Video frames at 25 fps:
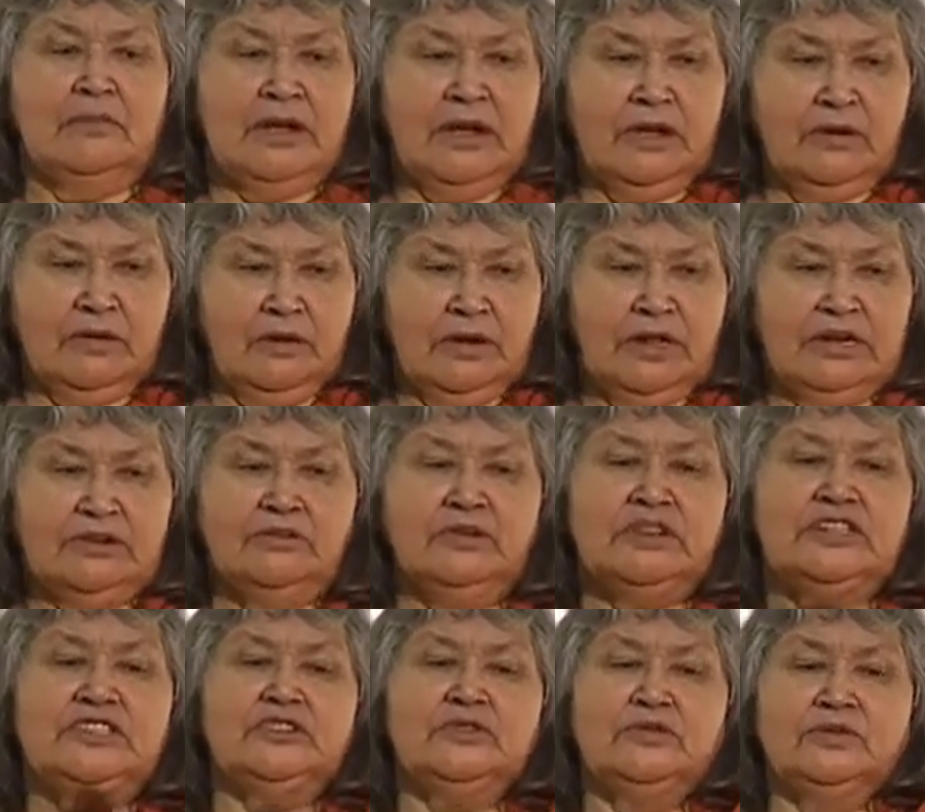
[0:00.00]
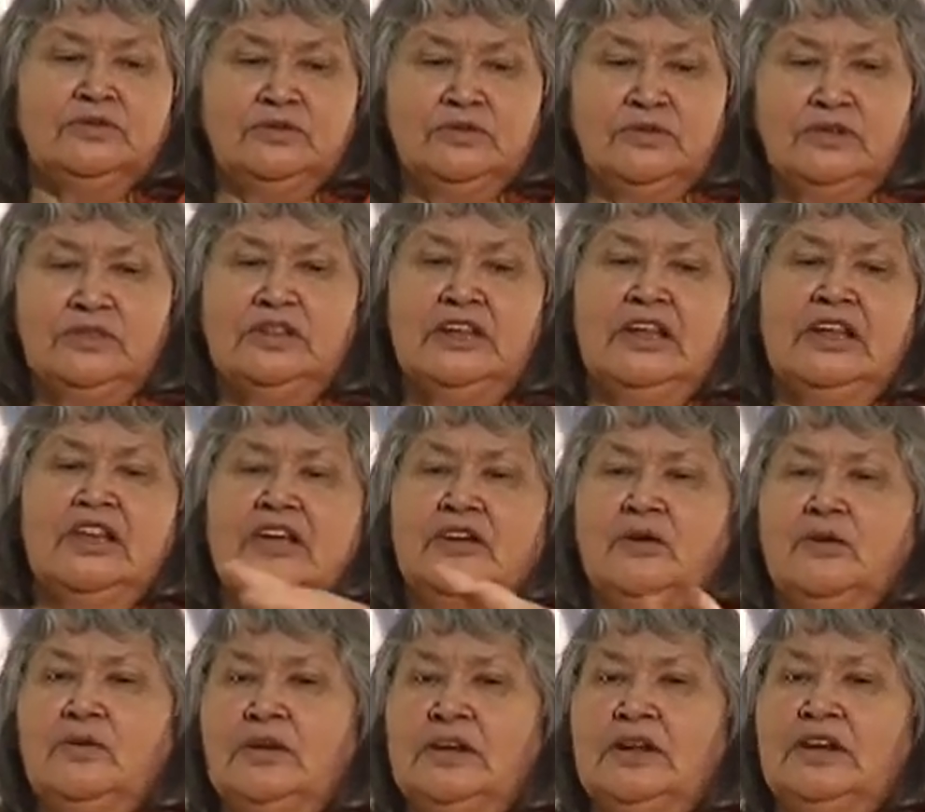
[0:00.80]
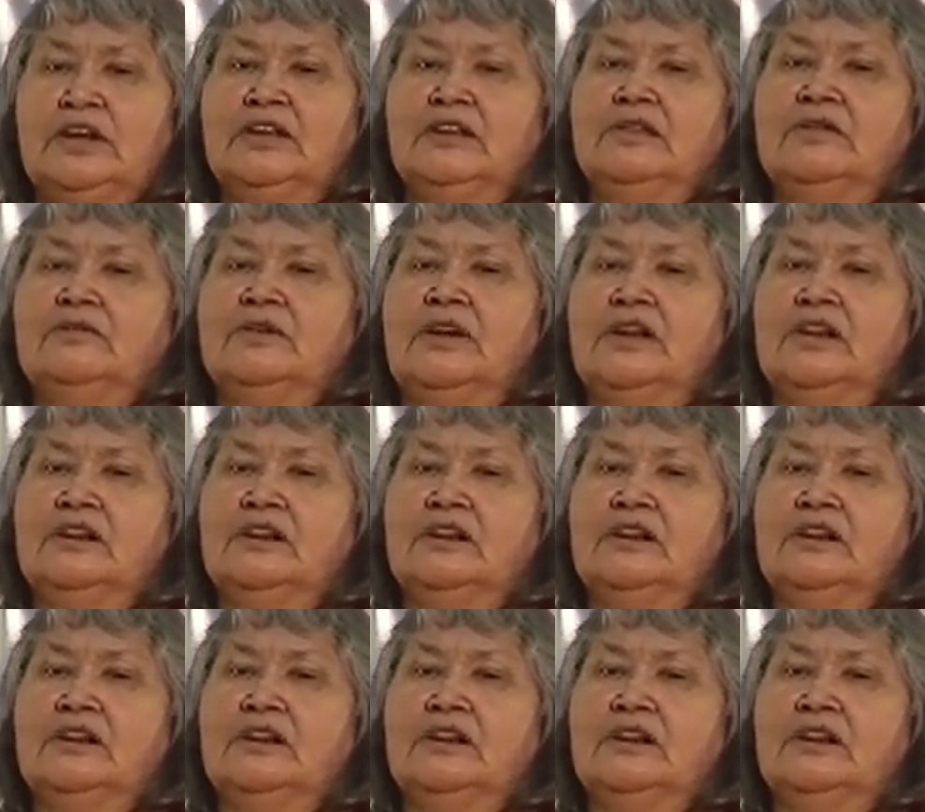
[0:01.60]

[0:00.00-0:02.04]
There were still people inside,